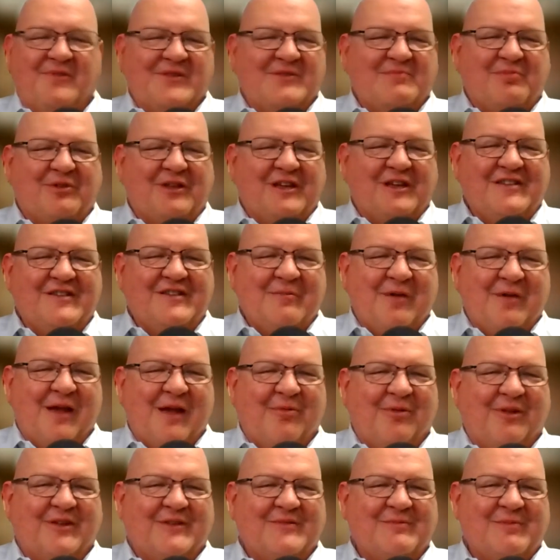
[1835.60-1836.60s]
just pleased to be
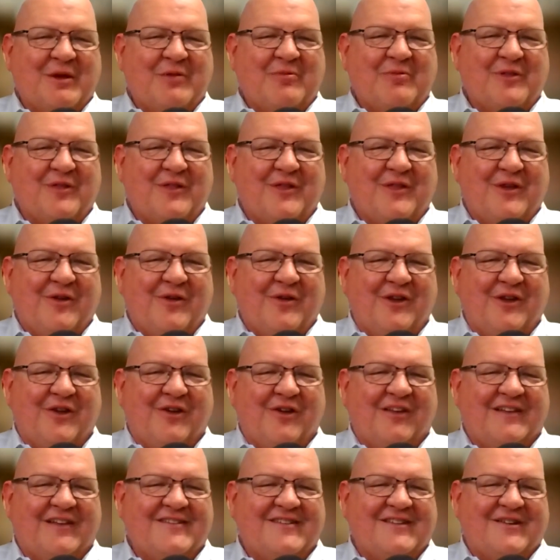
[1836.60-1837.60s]
able to speak with you and
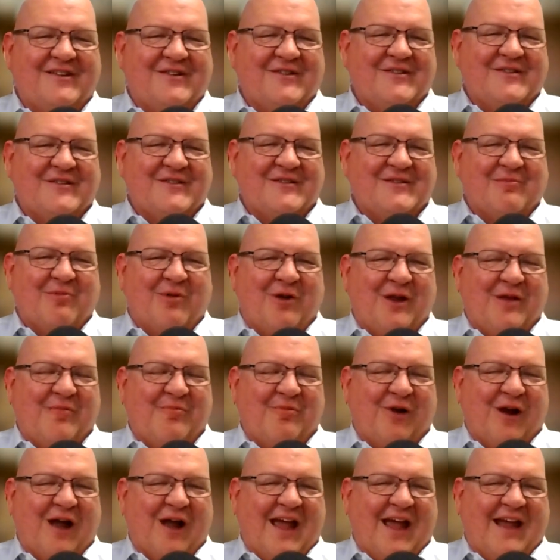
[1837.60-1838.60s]
your listeners this morning,
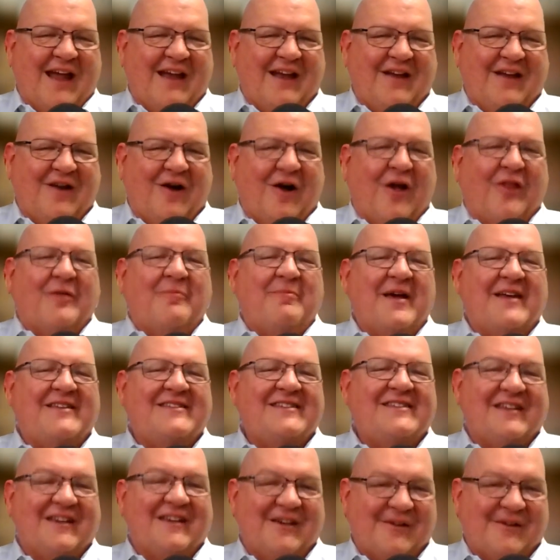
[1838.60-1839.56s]
Brian, and all the best to